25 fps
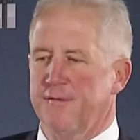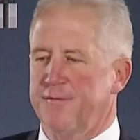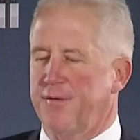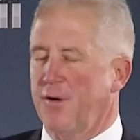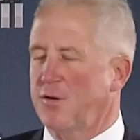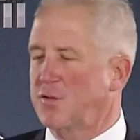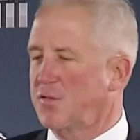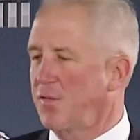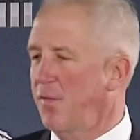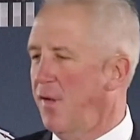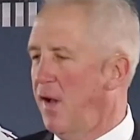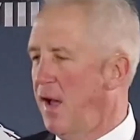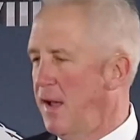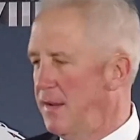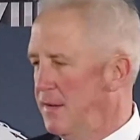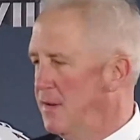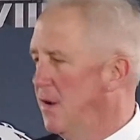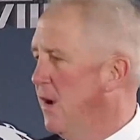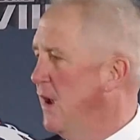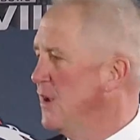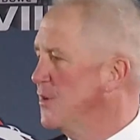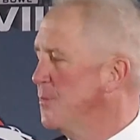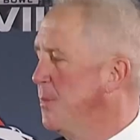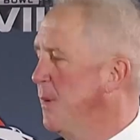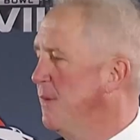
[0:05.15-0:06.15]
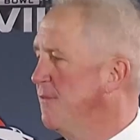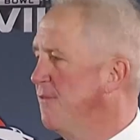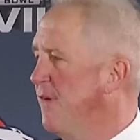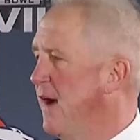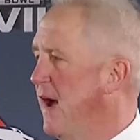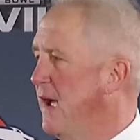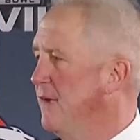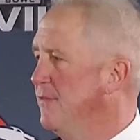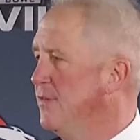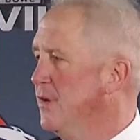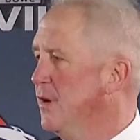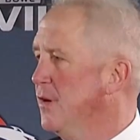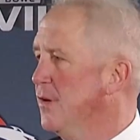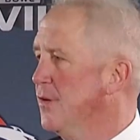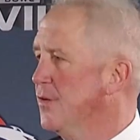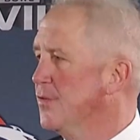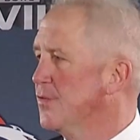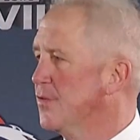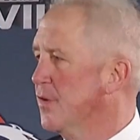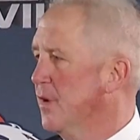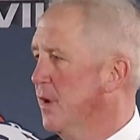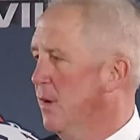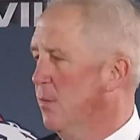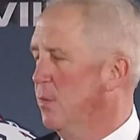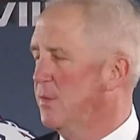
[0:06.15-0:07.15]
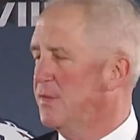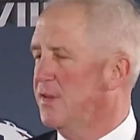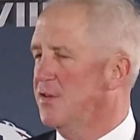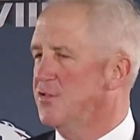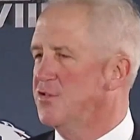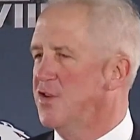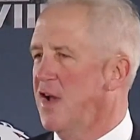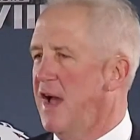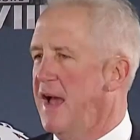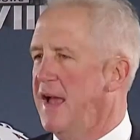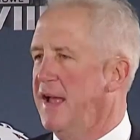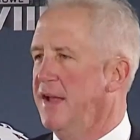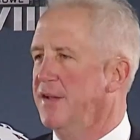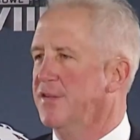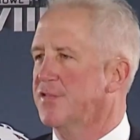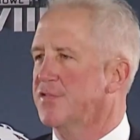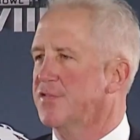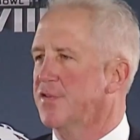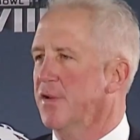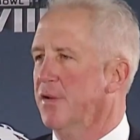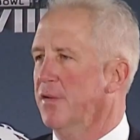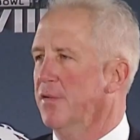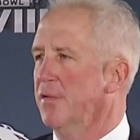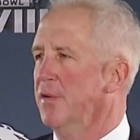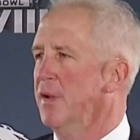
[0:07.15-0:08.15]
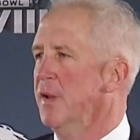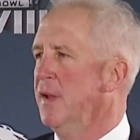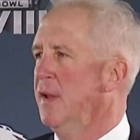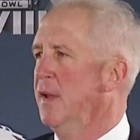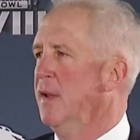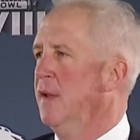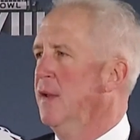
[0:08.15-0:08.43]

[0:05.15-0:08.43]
First of all, you know, I spent 5 years with the Giants, so,